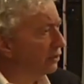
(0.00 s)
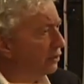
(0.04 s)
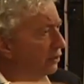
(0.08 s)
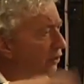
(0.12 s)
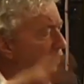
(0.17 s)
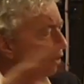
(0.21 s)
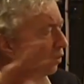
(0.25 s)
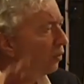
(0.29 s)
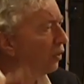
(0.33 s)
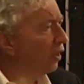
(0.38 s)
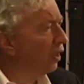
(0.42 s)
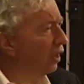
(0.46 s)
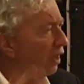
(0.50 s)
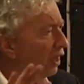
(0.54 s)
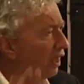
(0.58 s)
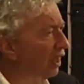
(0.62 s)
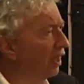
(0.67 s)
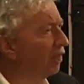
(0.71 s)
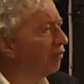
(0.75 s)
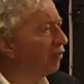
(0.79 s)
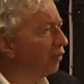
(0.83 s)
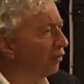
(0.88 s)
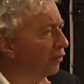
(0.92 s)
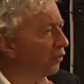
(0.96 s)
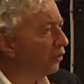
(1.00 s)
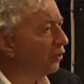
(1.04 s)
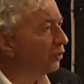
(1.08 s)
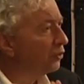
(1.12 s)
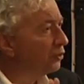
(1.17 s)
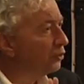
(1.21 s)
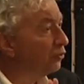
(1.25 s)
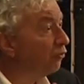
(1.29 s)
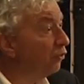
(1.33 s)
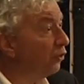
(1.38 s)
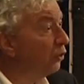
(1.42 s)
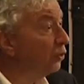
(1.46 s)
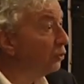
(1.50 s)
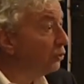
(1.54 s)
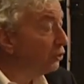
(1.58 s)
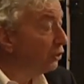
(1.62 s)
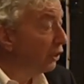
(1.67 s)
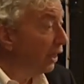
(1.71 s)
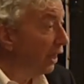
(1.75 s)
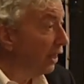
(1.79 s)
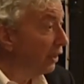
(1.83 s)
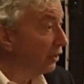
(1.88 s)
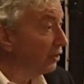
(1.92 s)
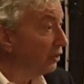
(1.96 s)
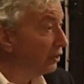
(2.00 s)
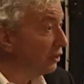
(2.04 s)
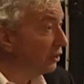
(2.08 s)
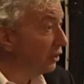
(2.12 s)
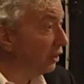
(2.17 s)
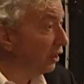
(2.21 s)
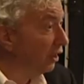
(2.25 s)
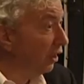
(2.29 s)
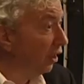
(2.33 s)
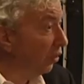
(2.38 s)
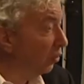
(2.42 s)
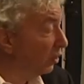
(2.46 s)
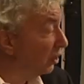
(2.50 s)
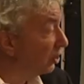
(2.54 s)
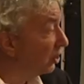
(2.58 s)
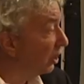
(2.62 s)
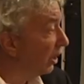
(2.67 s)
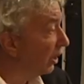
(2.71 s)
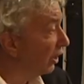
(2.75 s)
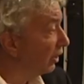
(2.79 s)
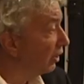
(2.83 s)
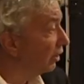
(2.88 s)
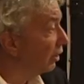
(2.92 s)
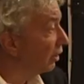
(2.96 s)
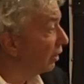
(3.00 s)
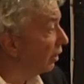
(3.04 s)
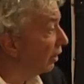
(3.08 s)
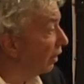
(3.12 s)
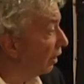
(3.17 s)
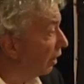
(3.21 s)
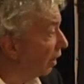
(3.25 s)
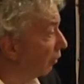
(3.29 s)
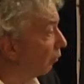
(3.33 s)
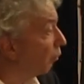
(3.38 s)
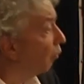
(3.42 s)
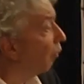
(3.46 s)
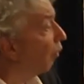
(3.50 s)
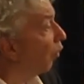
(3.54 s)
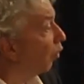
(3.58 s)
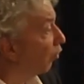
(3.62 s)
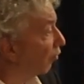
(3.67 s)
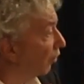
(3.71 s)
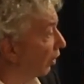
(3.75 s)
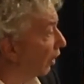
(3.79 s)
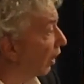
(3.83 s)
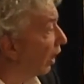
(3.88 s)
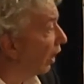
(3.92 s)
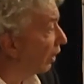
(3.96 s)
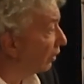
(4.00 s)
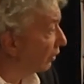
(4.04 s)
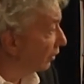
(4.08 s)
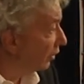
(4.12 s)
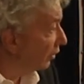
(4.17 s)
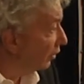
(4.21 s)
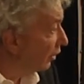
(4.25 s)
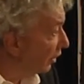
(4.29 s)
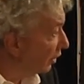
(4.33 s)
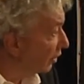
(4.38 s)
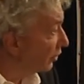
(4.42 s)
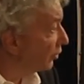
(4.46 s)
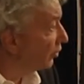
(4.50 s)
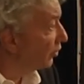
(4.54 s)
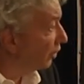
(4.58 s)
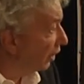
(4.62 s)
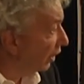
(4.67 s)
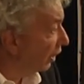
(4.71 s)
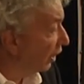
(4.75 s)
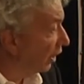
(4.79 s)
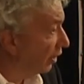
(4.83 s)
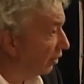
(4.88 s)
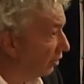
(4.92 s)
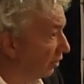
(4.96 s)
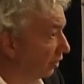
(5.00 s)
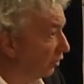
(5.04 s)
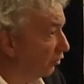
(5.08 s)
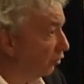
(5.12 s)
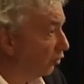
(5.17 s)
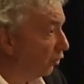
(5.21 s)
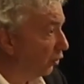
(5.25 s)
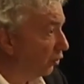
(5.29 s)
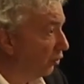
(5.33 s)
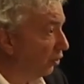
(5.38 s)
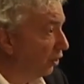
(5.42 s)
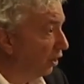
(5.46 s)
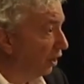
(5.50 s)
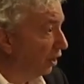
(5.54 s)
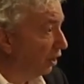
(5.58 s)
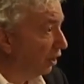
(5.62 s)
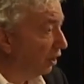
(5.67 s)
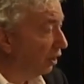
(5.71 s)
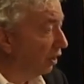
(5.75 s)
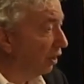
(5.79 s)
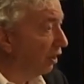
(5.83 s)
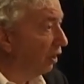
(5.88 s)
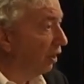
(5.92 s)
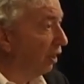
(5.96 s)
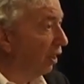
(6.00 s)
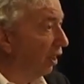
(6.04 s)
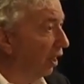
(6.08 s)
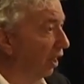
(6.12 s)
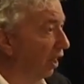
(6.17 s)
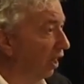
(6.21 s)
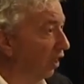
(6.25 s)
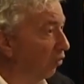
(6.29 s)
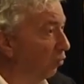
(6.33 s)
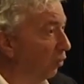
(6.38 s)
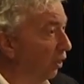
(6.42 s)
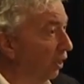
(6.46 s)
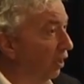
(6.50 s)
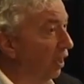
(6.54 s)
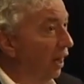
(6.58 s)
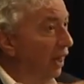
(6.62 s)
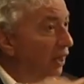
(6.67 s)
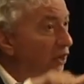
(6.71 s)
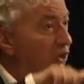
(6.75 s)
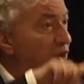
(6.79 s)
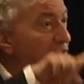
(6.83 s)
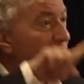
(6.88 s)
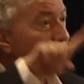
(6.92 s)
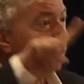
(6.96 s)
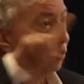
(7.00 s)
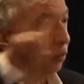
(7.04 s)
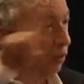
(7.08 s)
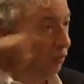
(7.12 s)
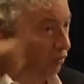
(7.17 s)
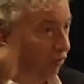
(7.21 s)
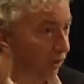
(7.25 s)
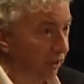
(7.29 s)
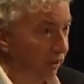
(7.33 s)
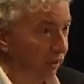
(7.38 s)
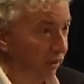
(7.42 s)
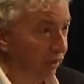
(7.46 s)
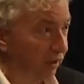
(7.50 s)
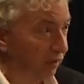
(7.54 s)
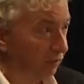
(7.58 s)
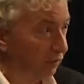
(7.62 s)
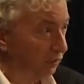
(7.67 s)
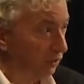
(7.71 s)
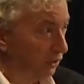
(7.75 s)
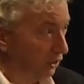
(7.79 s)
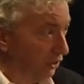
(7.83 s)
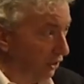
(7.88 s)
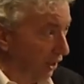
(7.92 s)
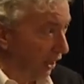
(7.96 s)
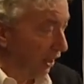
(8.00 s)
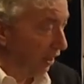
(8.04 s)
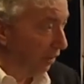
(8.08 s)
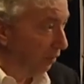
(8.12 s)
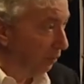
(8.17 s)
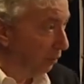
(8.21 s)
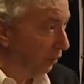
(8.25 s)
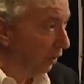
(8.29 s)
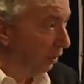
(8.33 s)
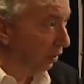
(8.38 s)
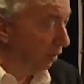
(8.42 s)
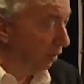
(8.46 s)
So even those few states which had more than 100 years in 1914 were actually within the same